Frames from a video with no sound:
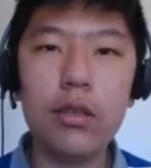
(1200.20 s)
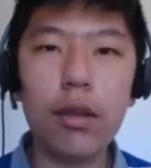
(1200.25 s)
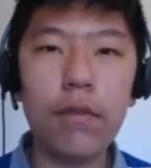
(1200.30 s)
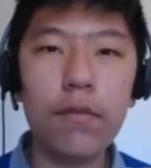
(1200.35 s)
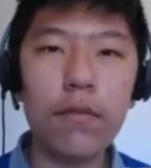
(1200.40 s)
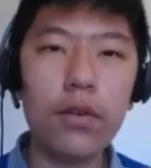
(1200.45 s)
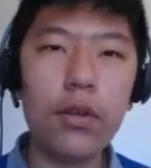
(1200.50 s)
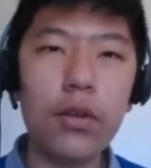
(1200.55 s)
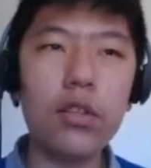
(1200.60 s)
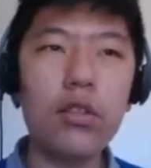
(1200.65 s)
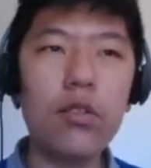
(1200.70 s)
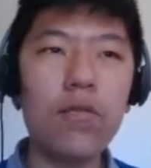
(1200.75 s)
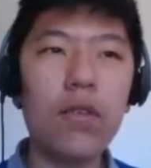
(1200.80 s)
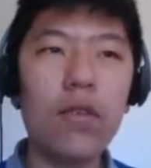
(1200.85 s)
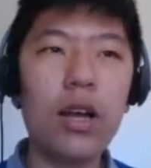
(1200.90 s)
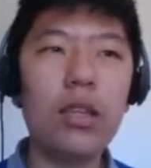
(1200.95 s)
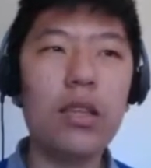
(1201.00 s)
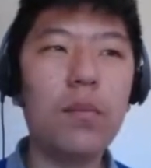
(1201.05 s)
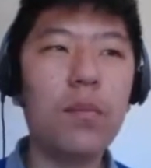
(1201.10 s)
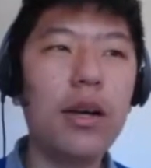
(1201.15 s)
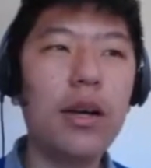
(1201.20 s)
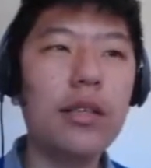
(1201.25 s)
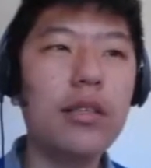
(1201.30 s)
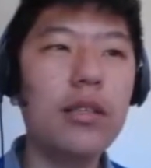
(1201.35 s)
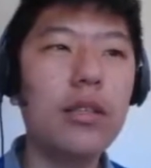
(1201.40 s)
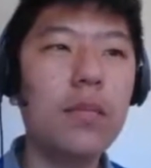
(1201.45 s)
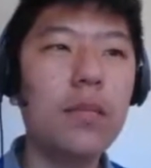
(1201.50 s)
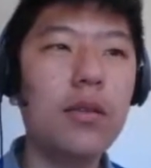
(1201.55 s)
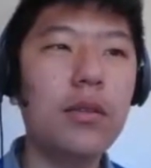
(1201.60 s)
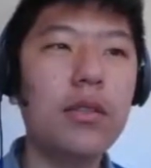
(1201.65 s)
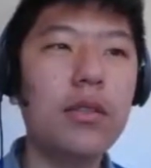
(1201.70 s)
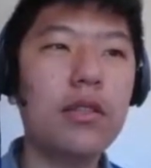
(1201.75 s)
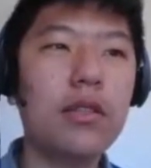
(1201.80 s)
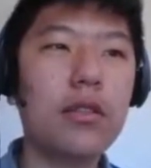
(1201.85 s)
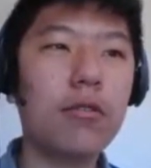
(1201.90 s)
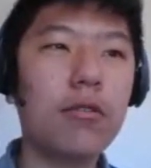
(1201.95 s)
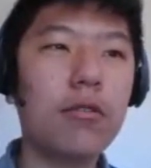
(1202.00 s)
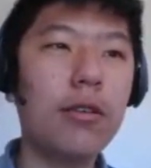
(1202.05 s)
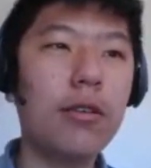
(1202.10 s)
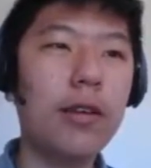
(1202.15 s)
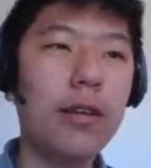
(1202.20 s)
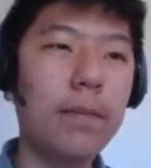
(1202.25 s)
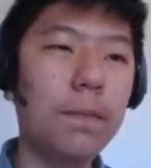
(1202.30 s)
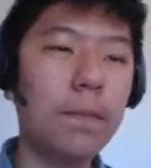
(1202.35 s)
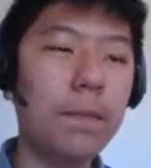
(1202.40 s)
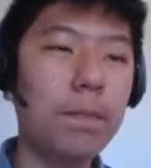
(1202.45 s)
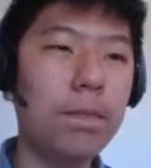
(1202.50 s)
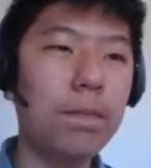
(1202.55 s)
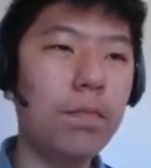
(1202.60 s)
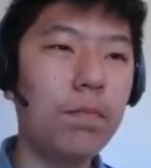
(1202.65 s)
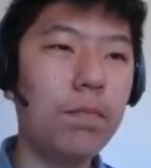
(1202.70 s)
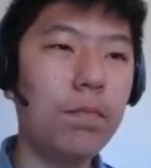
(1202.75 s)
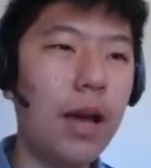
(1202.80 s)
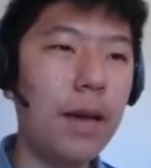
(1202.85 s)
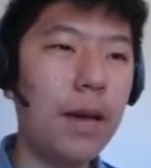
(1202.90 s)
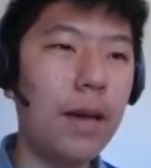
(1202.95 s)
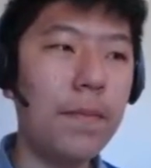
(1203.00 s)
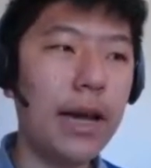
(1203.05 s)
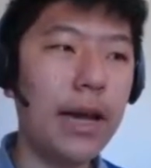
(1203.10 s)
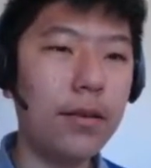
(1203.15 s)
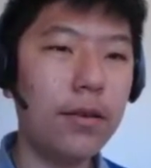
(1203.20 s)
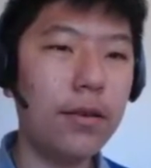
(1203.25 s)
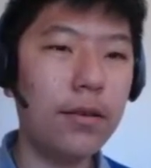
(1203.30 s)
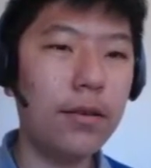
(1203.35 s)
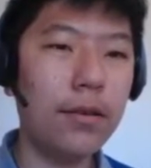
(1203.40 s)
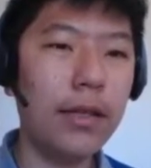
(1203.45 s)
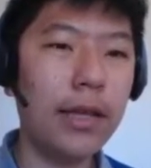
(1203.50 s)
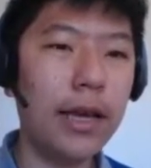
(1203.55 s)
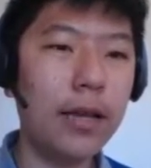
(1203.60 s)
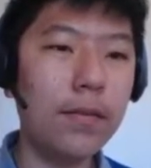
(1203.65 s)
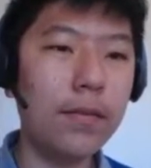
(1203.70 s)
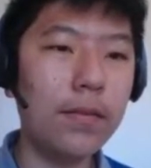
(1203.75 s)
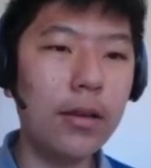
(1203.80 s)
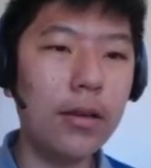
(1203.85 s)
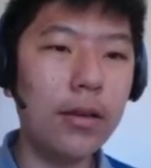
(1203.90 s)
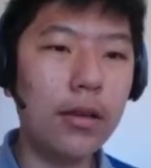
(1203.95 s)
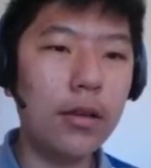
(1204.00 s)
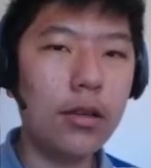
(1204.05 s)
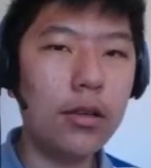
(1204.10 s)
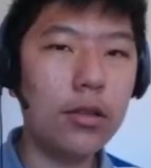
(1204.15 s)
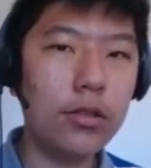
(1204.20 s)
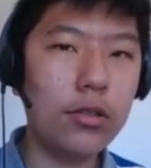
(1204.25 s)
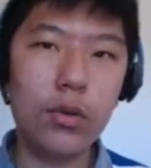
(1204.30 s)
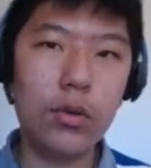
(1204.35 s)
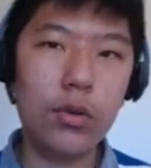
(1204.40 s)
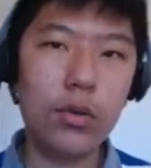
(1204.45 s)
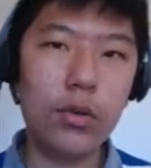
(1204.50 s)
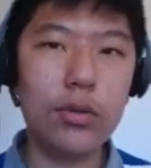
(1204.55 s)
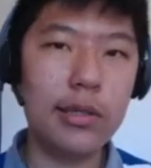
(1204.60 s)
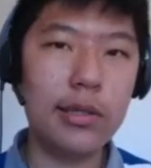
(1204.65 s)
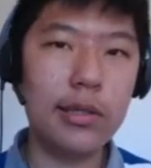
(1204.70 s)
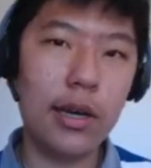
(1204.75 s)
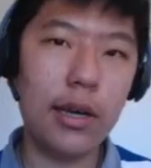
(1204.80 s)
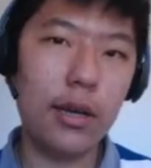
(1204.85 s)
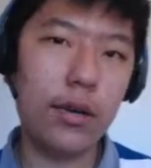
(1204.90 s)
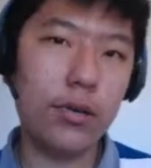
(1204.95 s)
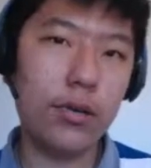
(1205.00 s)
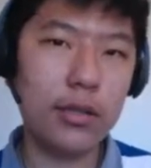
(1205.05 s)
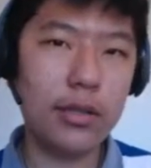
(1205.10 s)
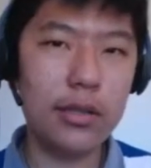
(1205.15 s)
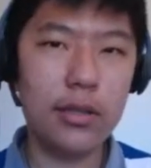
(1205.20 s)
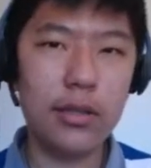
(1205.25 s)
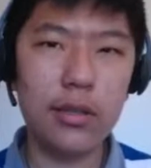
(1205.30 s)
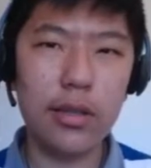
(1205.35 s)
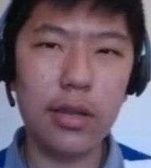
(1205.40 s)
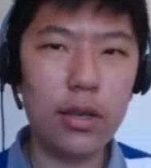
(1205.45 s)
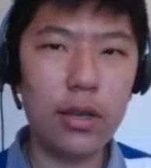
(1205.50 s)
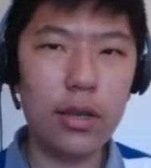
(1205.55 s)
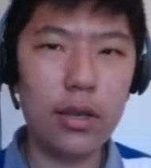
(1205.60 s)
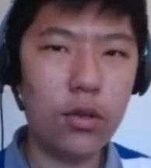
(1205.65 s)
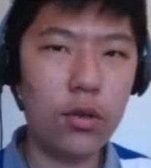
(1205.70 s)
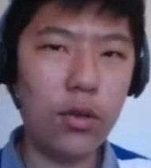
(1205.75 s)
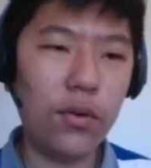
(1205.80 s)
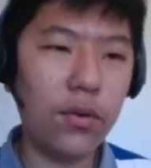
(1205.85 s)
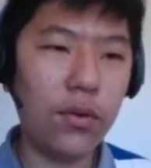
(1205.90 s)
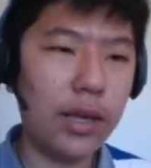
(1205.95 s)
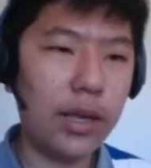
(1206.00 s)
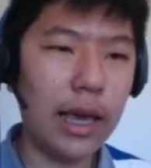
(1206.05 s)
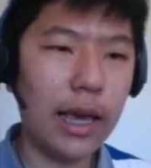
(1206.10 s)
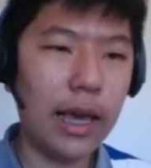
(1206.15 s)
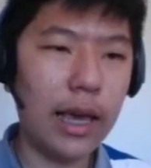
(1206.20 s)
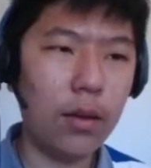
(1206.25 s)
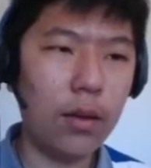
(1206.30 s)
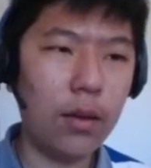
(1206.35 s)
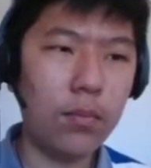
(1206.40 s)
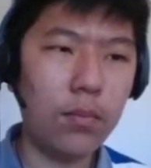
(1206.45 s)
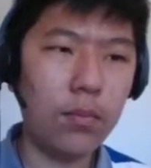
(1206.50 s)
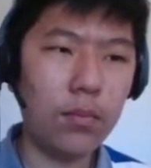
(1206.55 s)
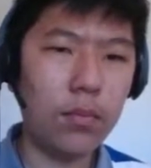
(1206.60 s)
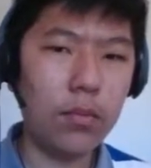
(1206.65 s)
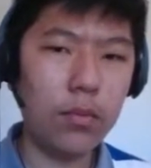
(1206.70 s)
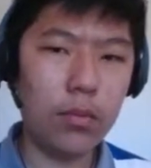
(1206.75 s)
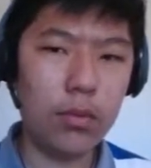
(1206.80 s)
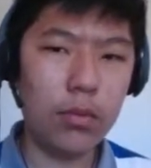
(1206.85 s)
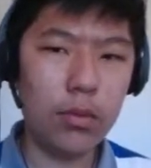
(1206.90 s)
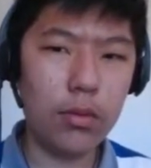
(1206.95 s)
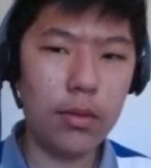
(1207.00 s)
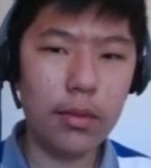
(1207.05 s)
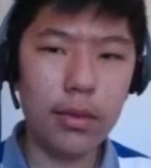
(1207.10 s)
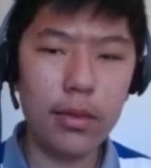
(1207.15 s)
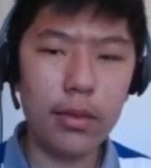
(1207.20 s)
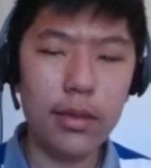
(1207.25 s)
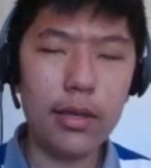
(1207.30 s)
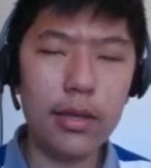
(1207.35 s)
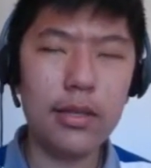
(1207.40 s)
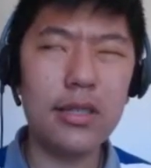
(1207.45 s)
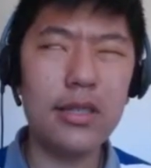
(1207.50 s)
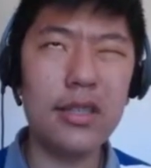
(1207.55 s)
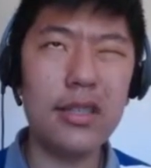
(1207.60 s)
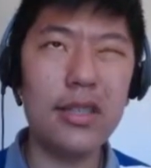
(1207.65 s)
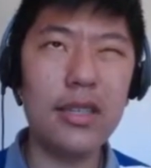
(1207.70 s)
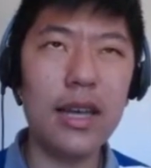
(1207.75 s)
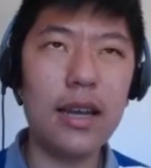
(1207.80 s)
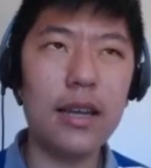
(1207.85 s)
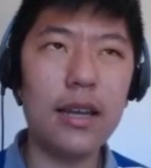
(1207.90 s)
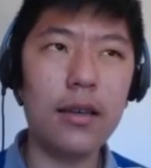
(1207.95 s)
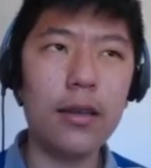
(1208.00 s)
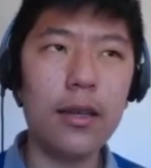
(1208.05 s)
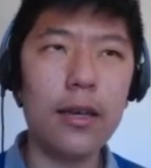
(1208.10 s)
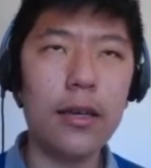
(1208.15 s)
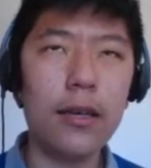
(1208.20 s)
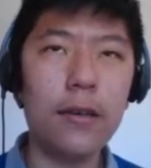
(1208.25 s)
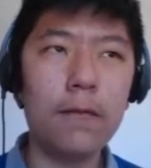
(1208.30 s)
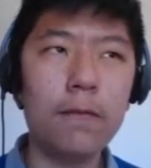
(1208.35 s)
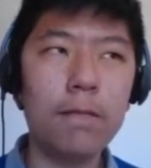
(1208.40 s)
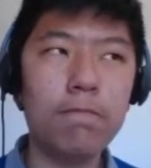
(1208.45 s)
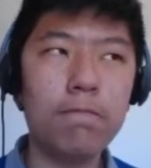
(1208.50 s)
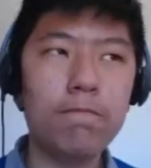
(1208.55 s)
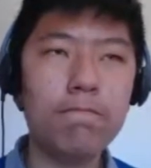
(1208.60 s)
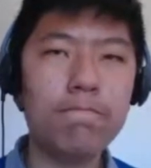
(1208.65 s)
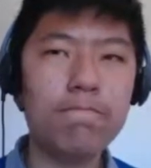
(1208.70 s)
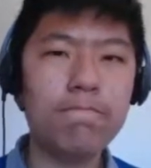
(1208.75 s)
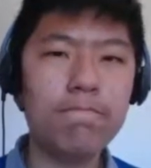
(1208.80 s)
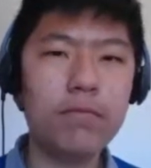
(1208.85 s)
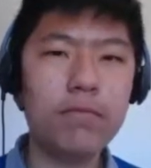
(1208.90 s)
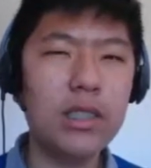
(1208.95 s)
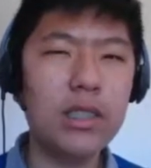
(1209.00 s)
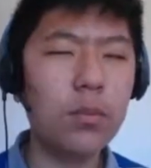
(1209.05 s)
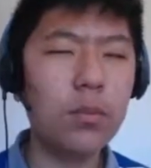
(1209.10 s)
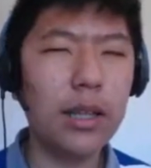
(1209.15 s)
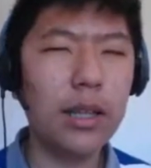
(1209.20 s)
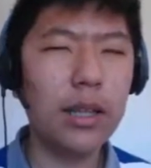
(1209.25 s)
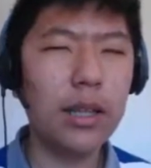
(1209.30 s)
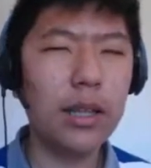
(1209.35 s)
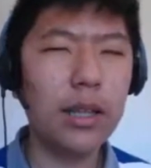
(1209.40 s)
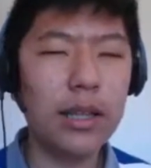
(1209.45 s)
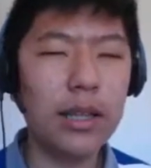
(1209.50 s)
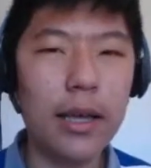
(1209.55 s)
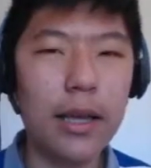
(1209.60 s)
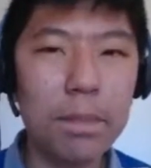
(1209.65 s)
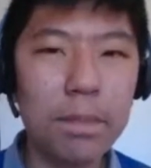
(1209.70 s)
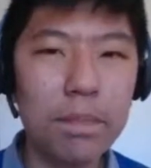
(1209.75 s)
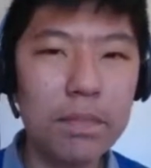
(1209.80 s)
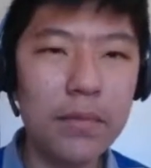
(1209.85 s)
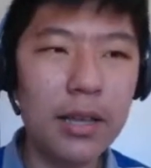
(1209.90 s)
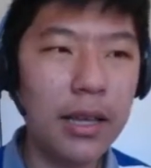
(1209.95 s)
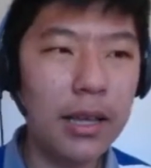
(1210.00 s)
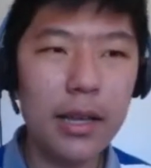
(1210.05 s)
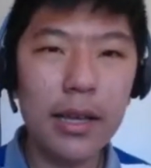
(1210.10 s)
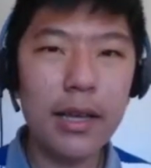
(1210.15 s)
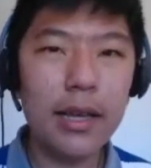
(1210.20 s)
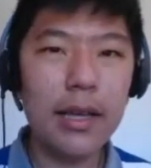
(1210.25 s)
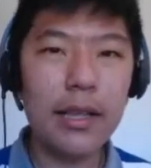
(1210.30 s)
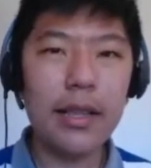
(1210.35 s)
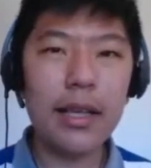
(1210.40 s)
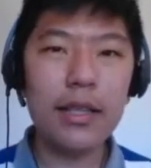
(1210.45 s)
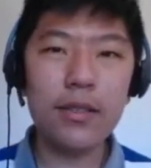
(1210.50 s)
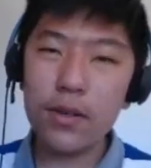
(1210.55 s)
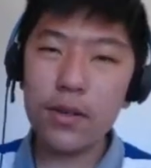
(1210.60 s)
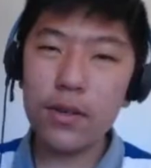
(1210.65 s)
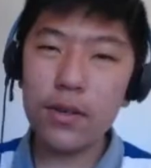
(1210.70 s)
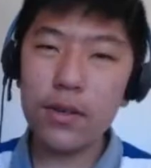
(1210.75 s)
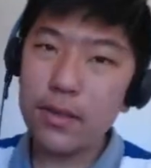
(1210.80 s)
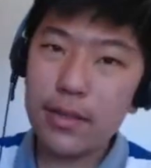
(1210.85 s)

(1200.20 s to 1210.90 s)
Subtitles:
I forgot to write the Mind Siblings script, my bad on that. So we could start on a new game this Saturday. Somewhere like that. That's all.